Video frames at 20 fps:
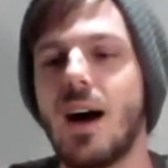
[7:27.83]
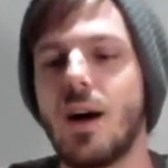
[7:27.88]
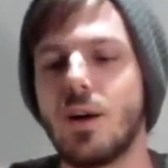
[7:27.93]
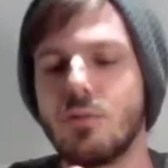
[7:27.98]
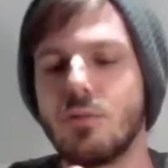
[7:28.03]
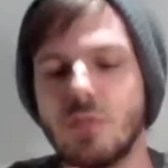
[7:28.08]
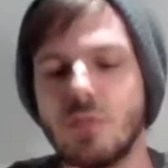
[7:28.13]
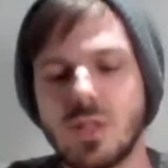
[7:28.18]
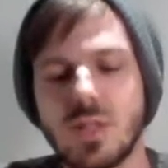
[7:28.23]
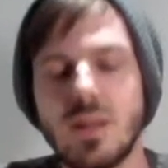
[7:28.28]
I
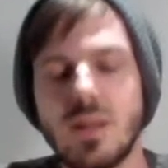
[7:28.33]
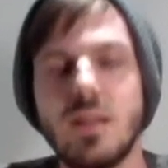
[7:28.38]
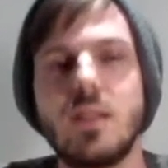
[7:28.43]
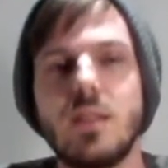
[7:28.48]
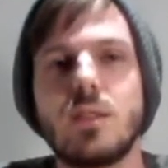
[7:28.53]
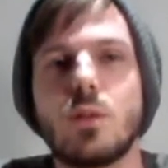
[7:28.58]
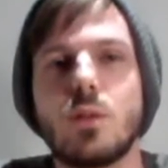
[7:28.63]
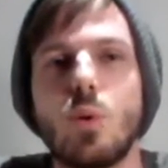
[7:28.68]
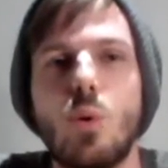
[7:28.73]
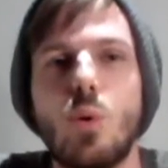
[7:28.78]
originally
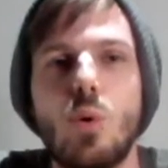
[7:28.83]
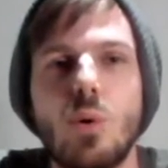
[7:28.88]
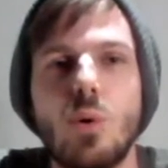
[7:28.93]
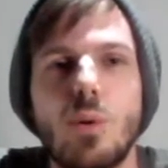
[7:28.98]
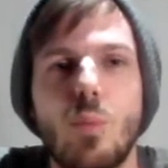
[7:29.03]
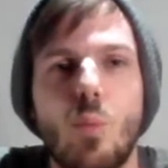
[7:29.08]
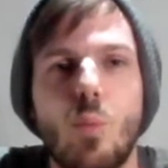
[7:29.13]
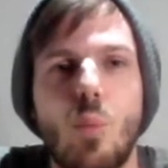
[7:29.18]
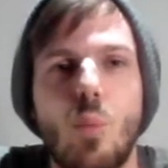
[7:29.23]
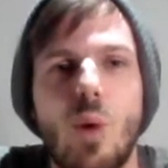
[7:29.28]

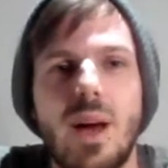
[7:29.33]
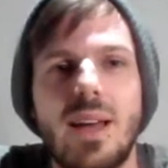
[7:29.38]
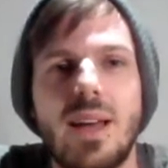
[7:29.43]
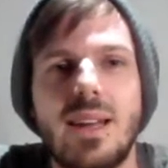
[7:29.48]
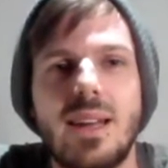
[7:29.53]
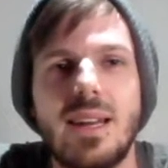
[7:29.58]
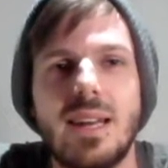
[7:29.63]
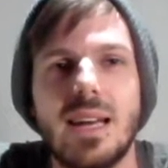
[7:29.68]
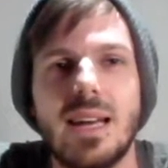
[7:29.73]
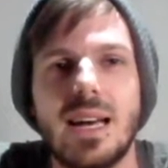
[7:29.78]
thought
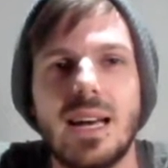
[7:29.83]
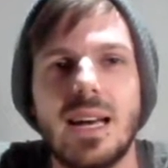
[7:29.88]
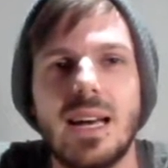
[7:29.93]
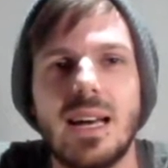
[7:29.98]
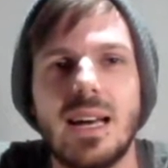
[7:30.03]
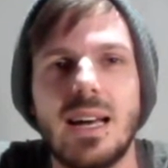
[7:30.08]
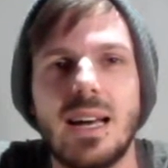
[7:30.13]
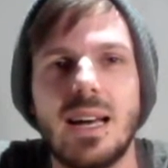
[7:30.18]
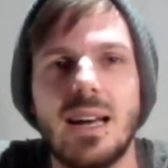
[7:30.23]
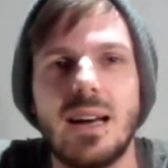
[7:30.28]
when
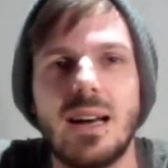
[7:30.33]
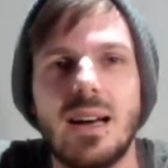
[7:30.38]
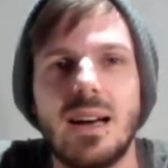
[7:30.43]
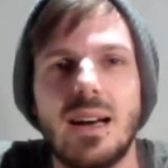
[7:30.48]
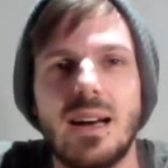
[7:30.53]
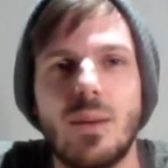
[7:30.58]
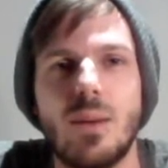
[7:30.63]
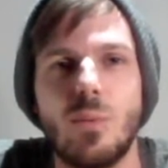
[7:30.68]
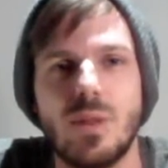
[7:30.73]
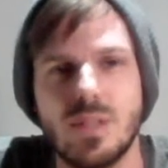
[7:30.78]

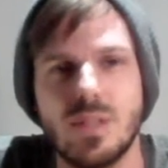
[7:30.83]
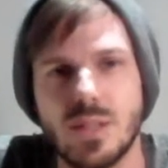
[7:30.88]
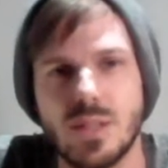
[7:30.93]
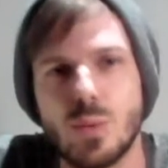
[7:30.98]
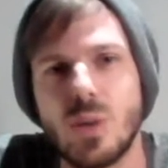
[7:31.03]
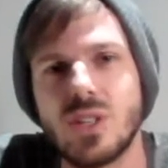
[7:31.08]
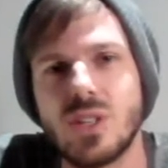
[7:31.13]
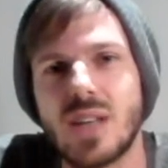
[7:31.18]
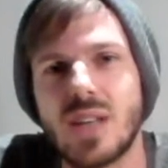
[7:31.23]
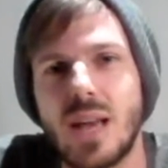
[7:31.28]
the
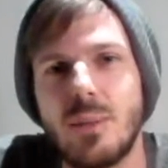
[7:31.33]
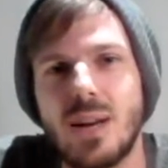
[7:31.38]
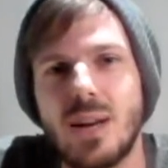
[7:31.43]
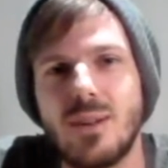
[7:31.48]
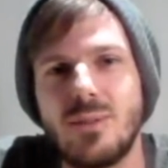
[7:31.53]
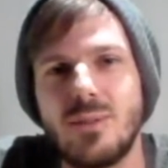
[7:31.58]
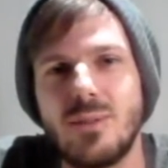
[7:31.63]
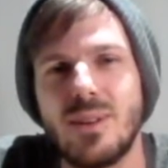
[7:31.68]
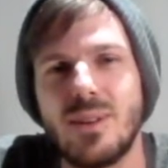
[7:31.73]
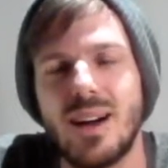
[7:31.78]
Switch came
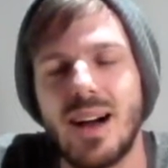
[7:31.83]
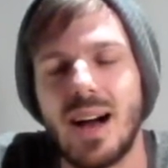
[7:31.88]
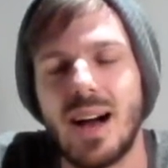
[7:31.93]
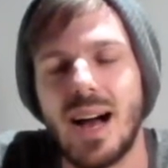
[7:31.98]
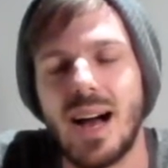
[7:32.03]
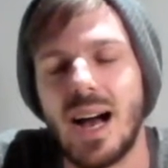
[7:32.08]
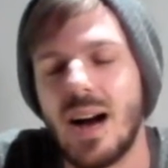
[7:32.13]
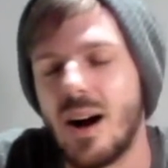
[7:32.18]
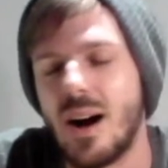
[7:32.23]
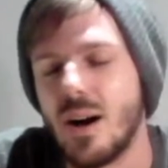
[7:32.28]
out,
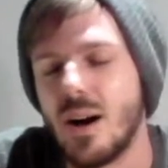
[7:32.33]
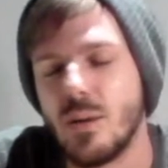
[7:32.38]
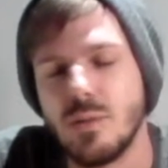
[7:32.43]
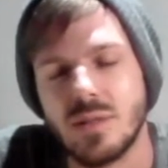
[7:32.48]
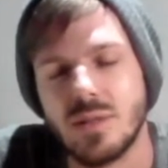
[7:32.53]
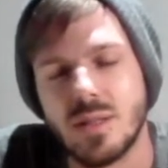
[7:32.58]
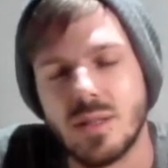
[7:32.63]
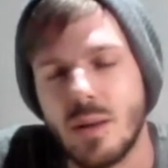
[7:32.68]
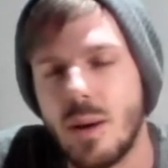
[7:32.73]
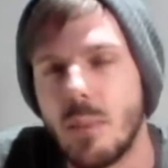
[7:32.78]
I
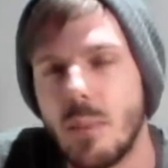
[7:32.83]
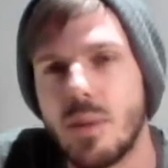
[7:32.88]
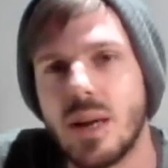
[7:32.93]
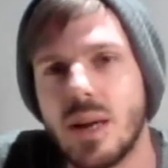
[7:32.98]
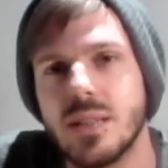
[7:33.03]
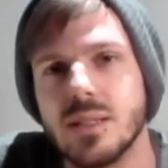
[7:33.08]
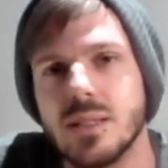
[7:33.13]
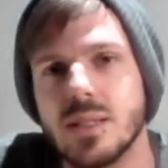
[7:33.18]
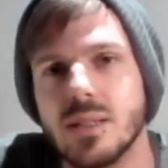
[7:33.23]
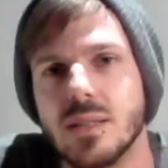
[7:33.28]
was so
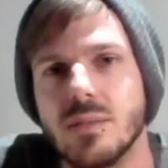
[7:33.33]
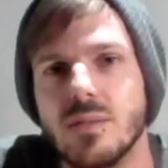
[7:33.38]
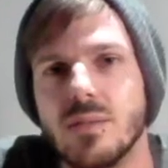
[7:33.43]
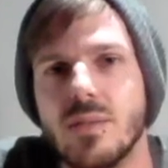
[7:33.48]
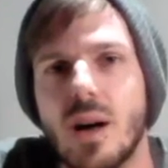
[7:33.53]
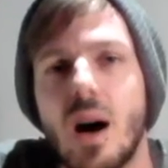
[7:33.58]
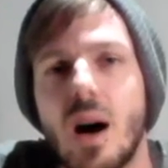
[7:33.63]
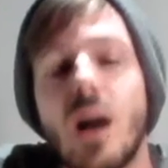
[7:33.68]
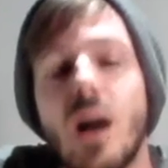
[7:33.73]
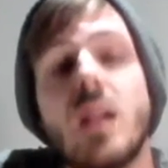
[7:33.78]
apprehensive.
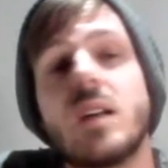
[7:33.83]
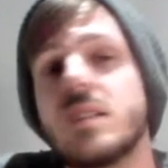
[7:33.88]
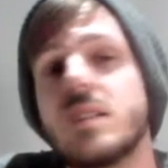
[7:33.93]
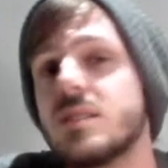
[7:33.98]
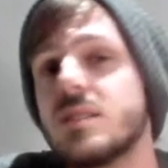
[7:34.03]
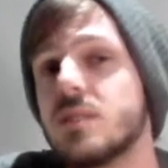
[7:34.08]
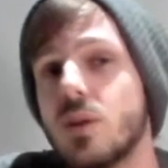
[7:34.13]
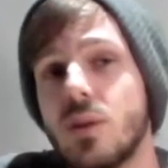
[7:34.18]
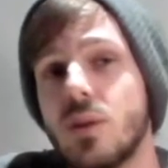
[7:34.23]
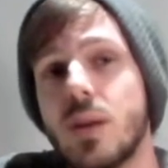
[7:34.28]

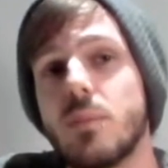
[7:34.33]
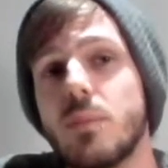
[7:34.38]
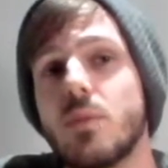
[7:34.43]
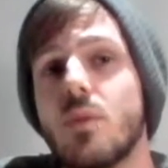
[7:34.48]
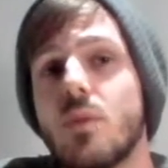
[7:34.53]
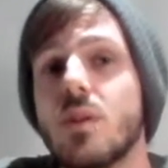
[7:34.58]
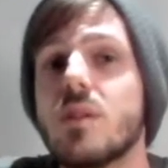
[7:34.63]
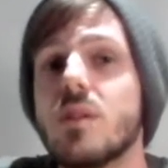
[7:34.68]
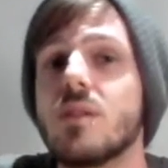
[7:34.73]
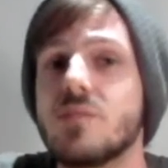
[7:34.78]
Don't get me
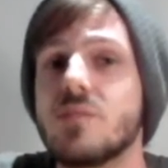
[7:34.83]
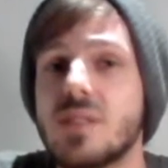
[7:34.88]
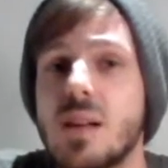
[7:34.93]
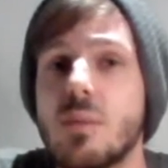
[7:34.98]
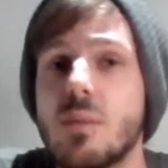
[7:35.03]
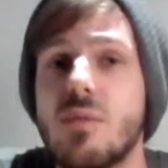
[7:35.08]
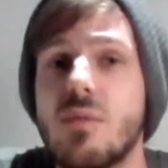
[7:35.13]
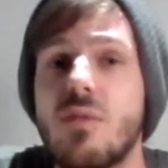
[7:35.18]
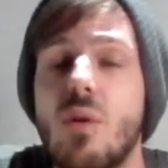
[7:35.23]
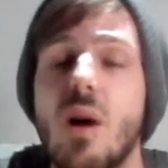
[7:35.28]
wrong, and I've
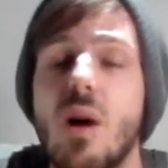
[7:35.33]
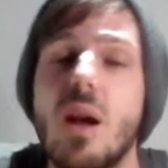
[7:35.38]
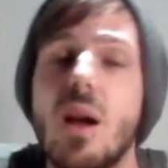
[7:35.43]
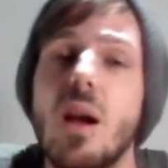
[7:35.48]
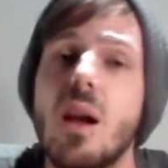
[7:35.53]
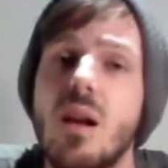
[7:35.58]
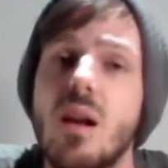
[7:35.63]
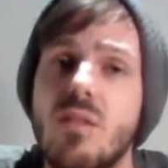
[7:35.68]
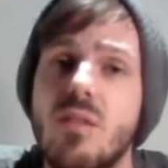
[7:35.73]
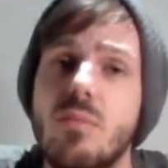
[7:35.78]
said it before, I
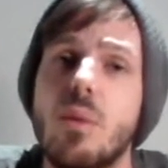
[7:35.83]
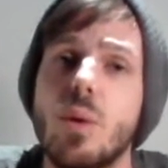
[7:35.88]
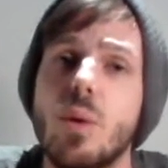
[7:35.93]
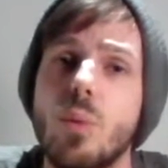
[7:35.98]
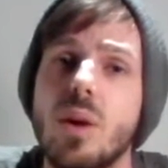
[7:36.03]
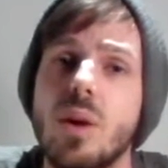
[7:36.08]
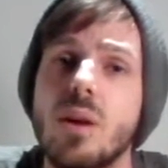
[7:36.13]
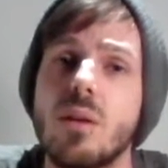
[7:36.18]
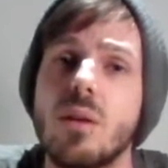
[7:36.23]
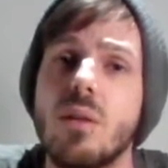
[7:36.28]
love my
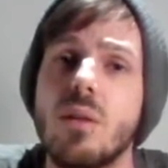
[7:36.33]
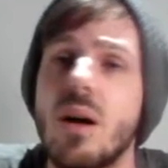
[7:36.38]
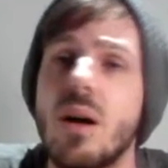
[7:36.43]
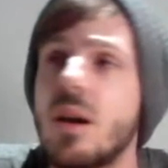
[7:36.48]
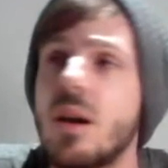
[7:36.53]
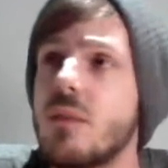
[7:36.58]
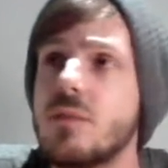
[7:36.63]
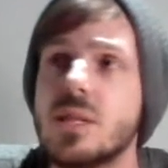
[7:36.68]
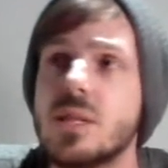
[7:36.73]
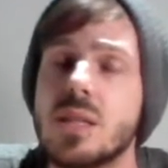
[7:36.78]
Wii U. I
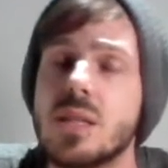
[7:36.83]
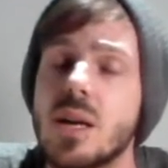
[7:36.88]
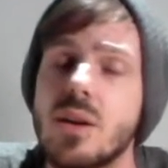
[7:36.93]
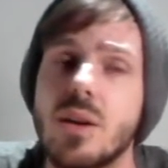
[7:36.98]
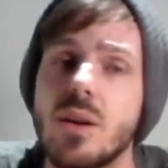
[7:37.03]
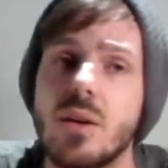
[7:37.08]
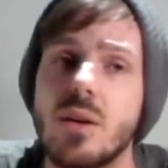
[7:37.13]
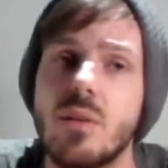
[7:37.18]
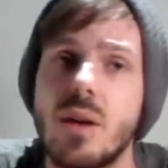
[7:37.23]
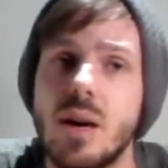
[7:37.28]
love
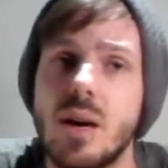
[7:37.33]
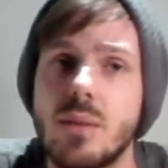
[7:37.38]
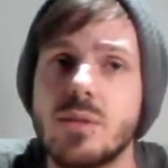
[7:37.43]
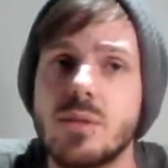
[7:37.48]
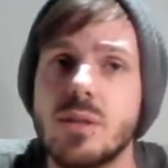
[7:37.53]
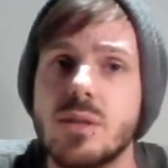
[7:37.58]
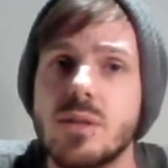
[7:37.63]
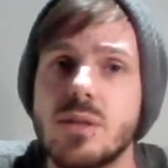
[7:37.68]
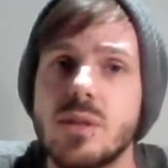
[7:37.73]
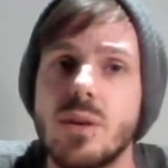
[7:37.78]
Nintendo. I
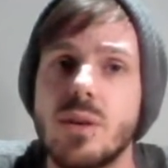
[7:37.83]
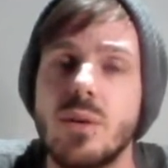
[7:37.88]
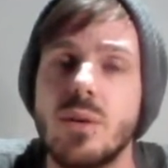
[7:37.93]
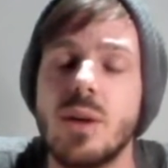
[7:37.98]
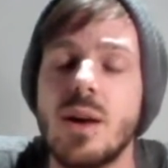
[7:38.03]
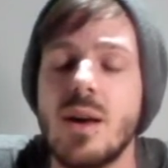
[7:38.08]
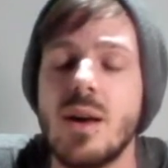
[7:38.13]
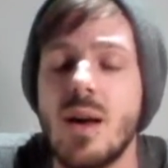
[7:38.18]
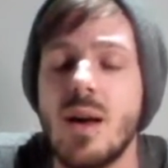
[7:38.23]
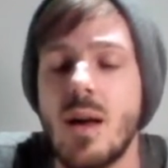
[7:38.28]
absolutely do.
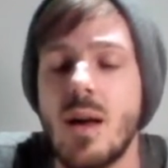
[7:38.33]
